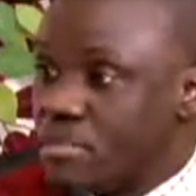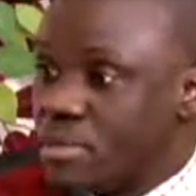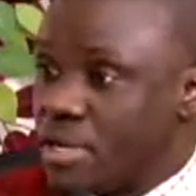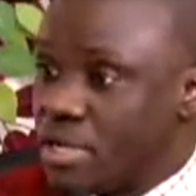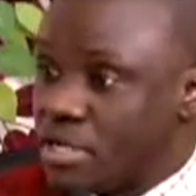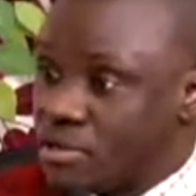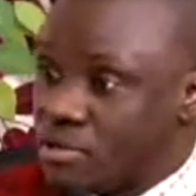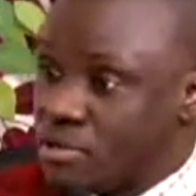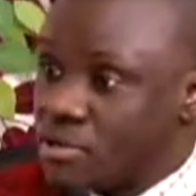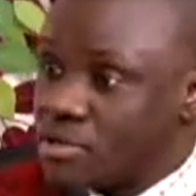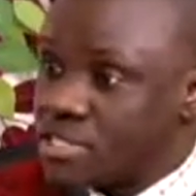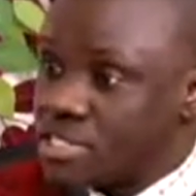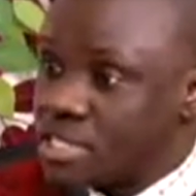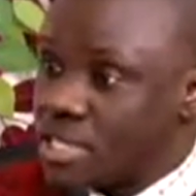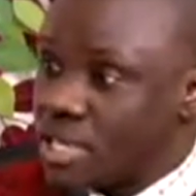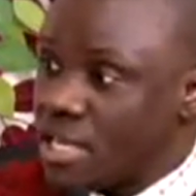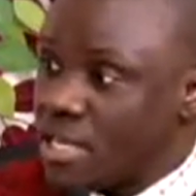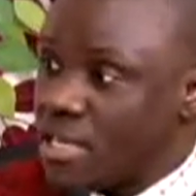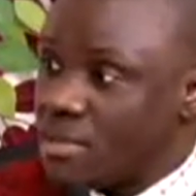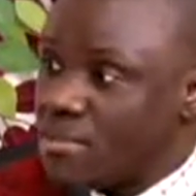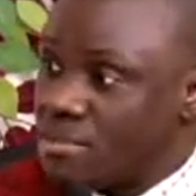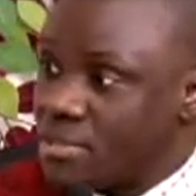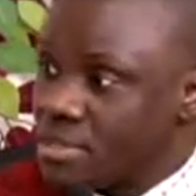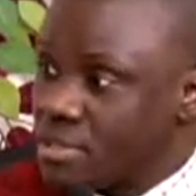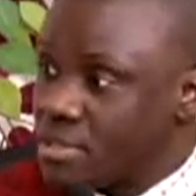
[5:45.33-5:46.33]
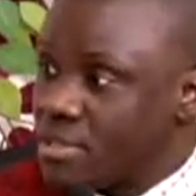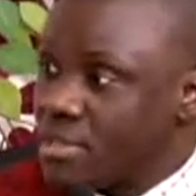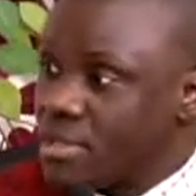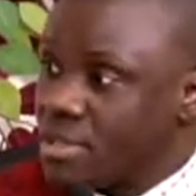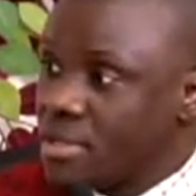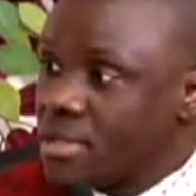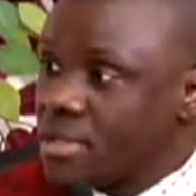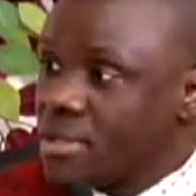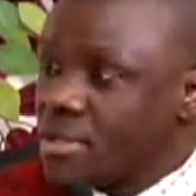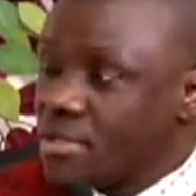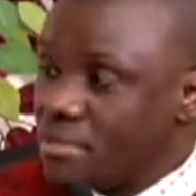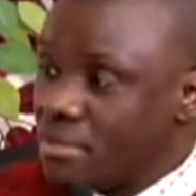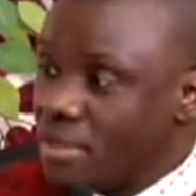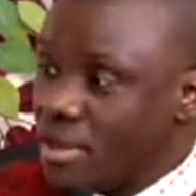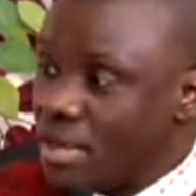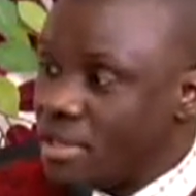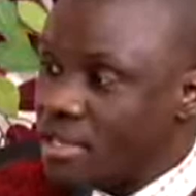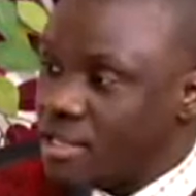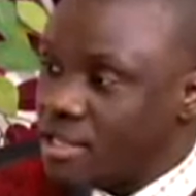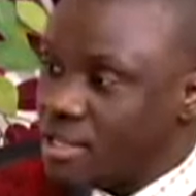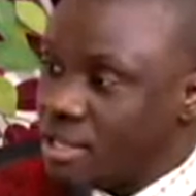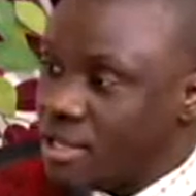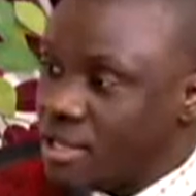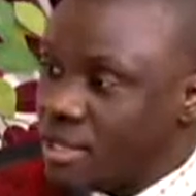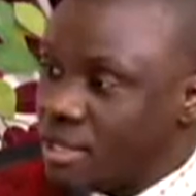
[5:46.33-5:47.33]
But he was helped
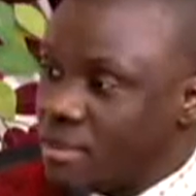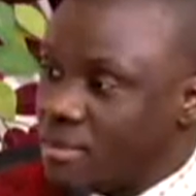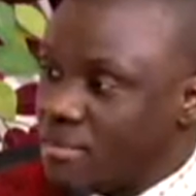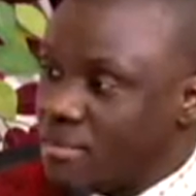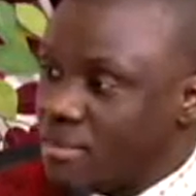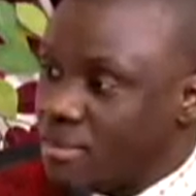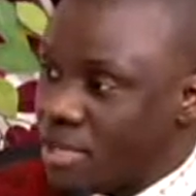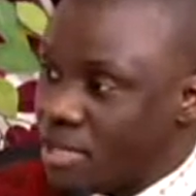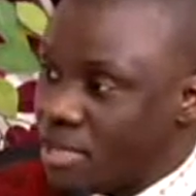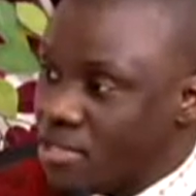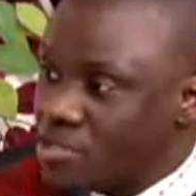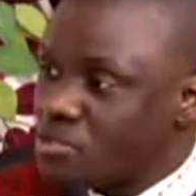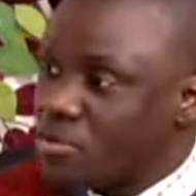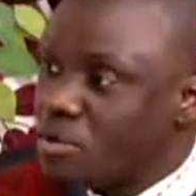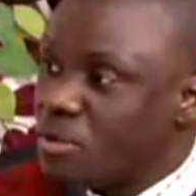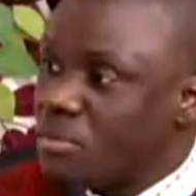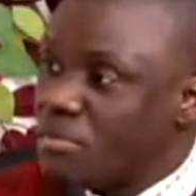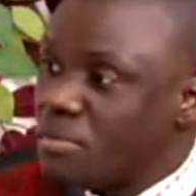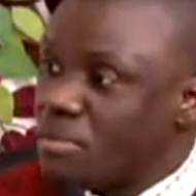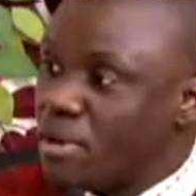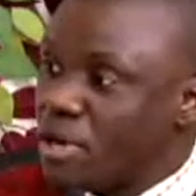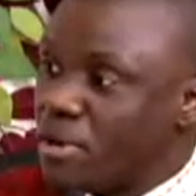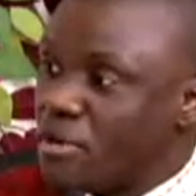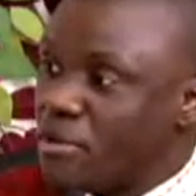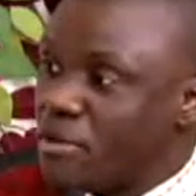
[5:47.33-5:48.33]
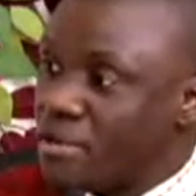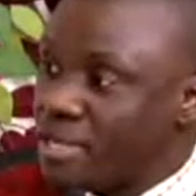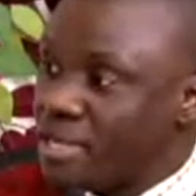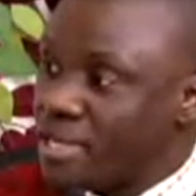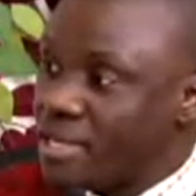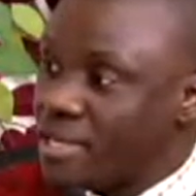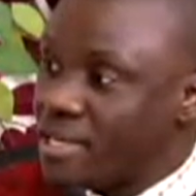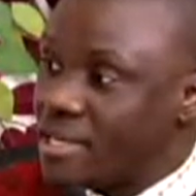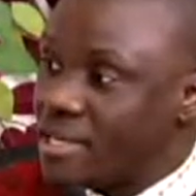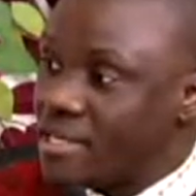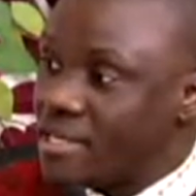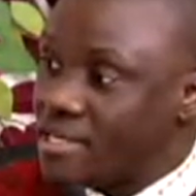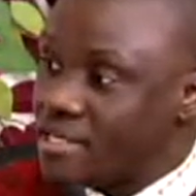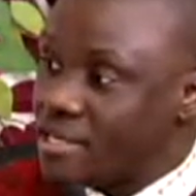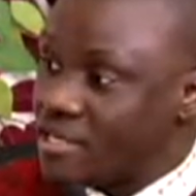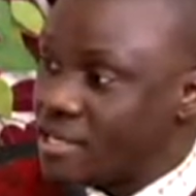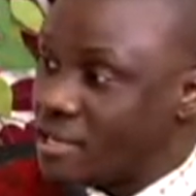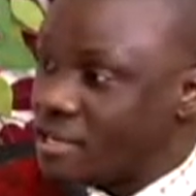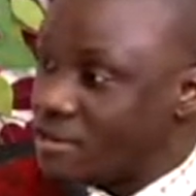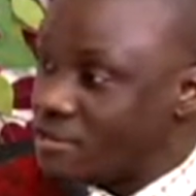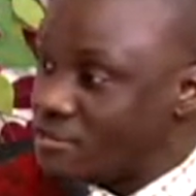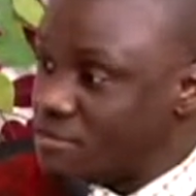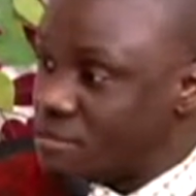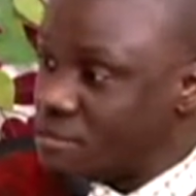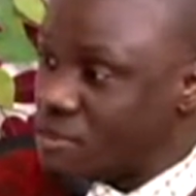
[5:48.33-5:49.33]
by Blaise Compaoré and
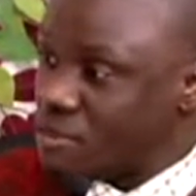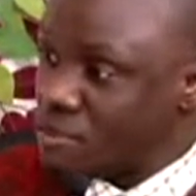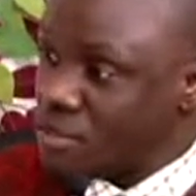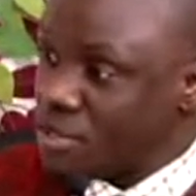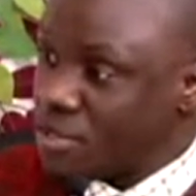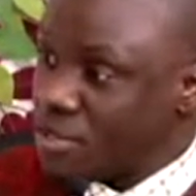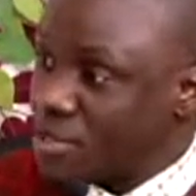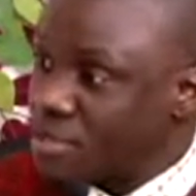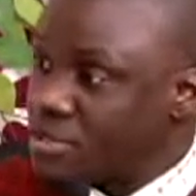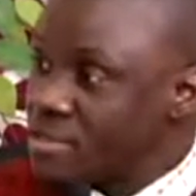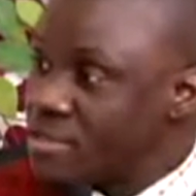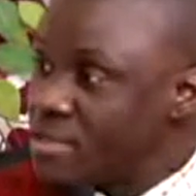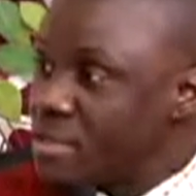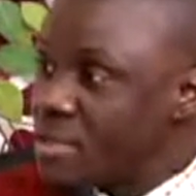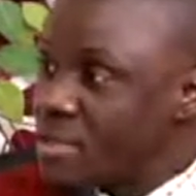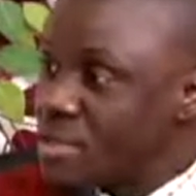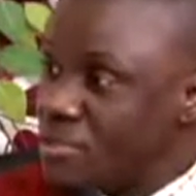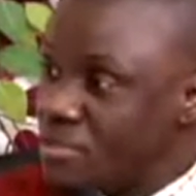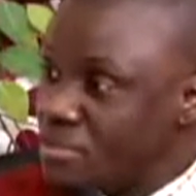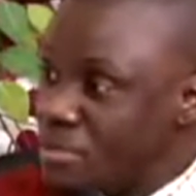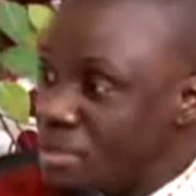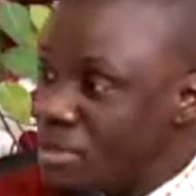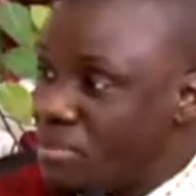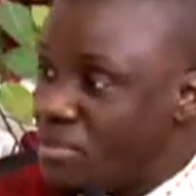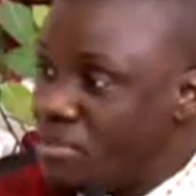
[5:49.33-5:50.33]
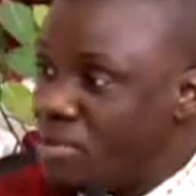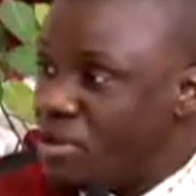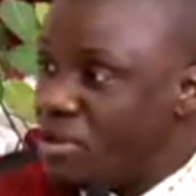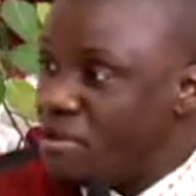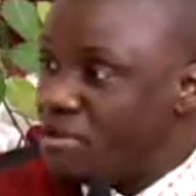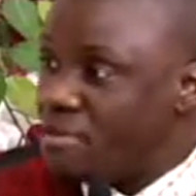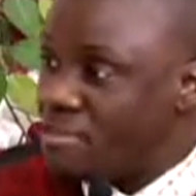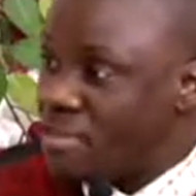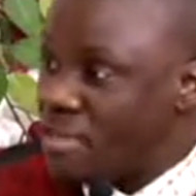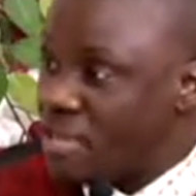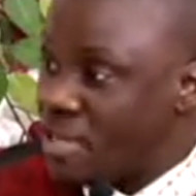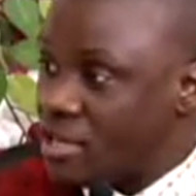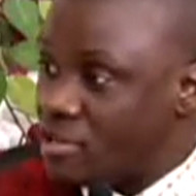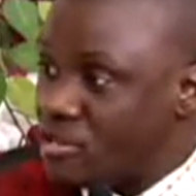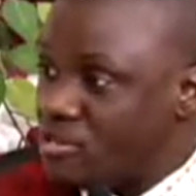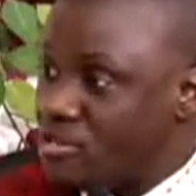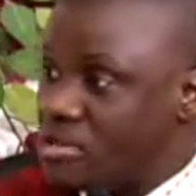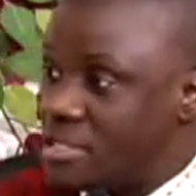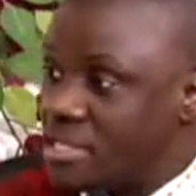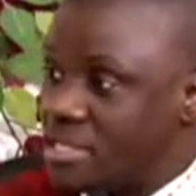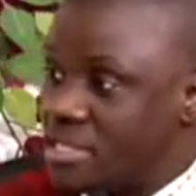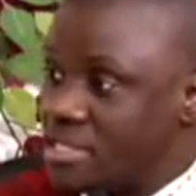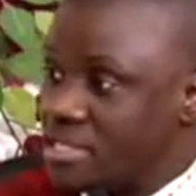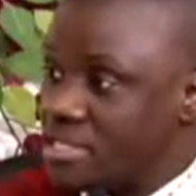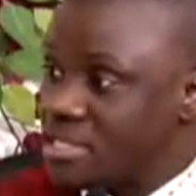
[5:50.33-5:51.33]
the other member of our
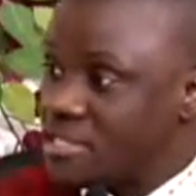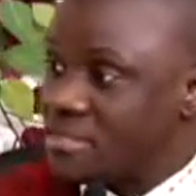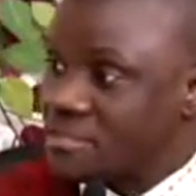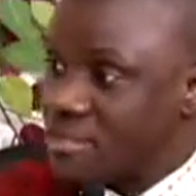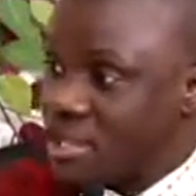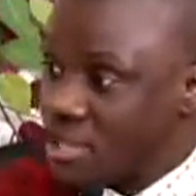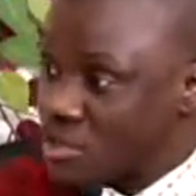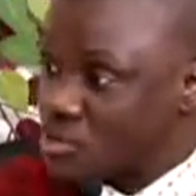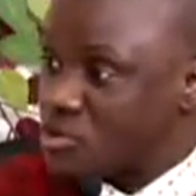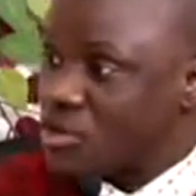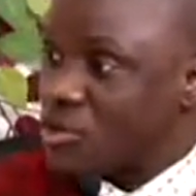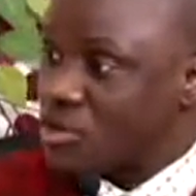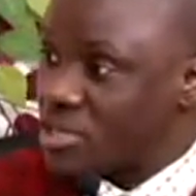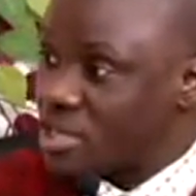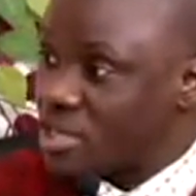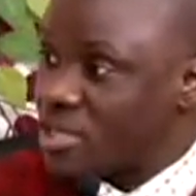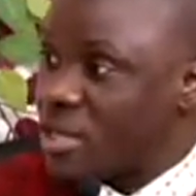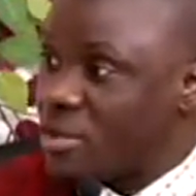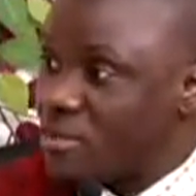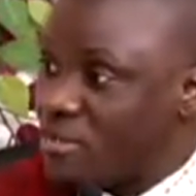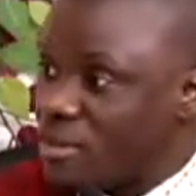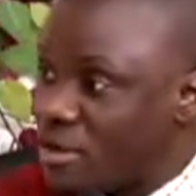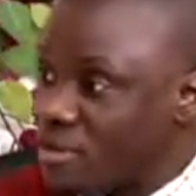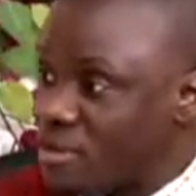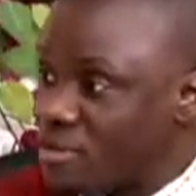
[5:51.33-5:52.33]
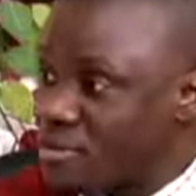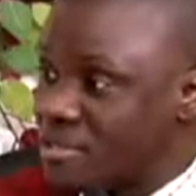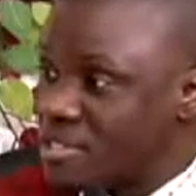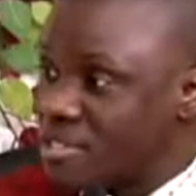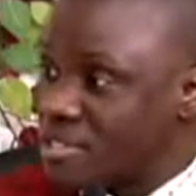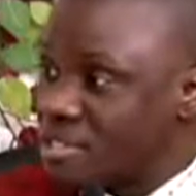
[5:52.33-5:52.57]
unit. They are talking about